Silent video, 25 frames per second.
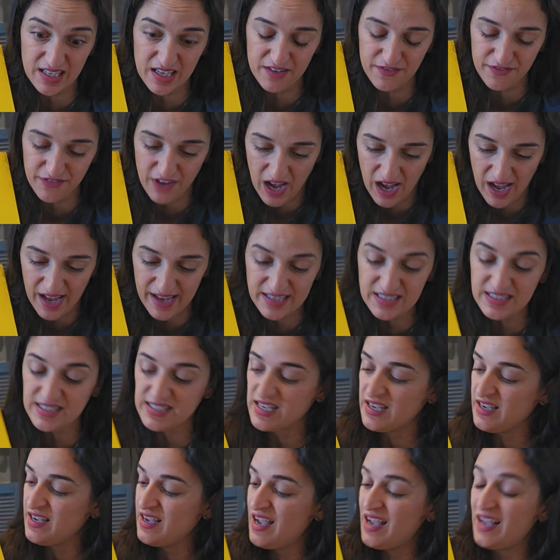advised.
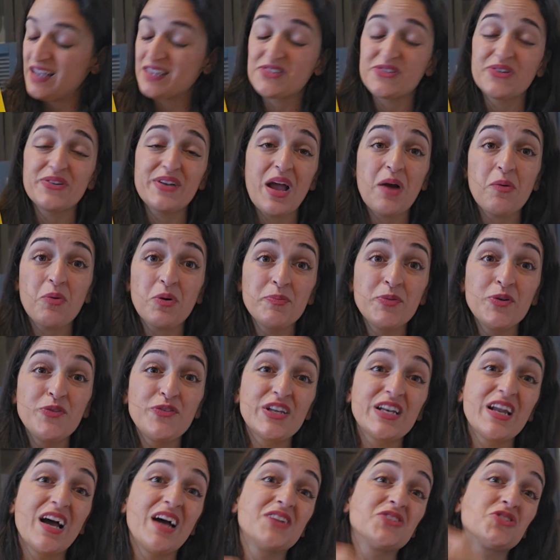And so now we're
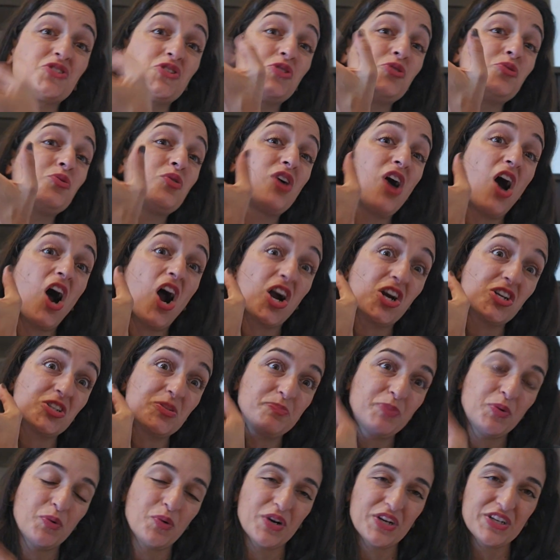moving on to
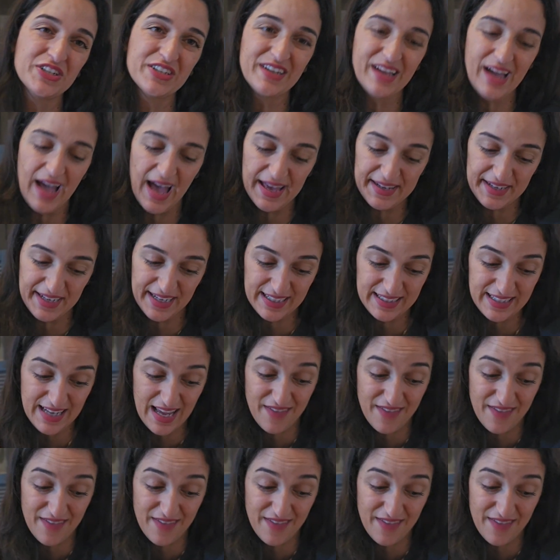cardboard cutting,